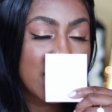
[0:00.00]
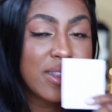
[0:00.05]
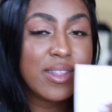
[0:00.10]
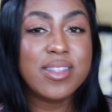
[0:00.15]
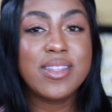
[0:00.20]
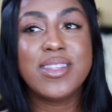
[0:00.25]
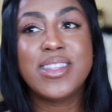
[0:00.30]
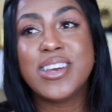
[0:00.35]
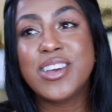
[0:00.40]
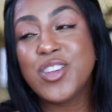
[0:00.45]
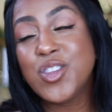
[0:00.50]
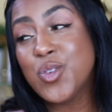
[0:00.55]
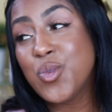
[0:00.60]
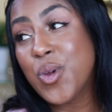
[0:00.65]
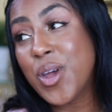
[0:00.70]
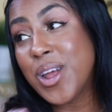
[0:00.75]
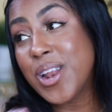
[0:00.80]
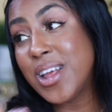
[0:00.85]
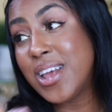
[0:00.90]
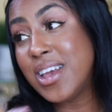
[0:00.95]
This
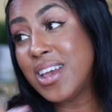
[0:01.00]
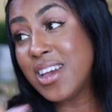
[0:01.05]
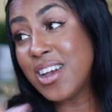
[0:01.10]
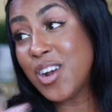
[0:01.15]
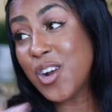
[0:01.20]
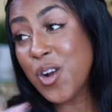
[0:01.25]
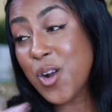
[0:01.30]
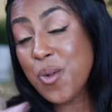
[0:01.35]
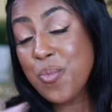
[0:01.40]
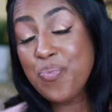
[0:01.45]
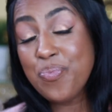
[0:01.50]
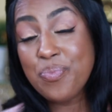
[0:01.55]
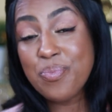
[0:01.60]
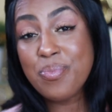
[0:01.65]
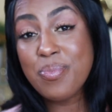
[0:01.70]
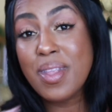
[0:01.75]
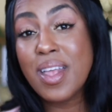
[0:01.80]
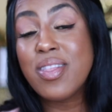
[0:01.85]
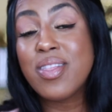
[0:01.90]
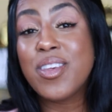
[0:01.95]
right here,
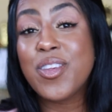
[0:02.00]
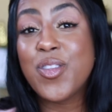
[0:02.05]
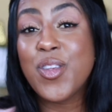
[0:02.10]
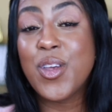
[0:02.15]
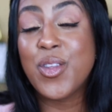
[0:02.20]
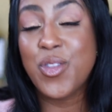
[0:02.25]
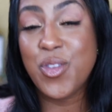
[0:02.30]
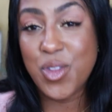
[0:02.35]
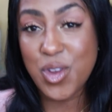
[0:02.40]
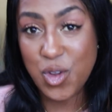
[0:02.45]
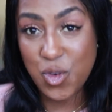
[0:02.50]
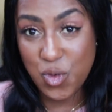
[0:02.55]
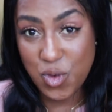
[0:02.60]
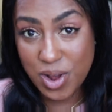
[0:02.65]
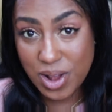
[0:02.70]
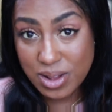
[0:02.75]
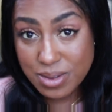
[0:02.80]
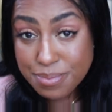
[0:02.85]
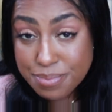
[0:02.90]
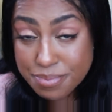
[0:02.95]
this hits
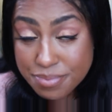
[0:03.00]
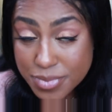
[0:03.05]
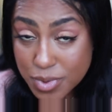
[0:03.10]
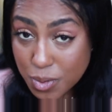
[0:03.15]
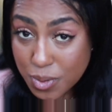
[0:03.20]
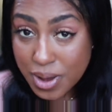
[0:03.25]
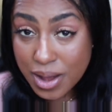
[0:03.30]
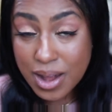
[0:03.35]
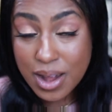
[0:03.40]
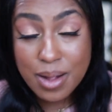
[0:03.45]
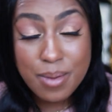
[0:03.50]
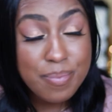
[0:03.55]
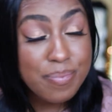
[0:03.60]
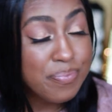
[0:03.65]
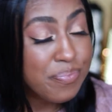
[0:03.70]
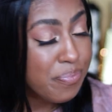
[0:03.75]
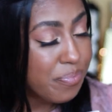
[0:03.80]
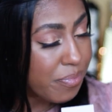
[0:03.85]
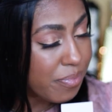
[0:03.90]
different, okay?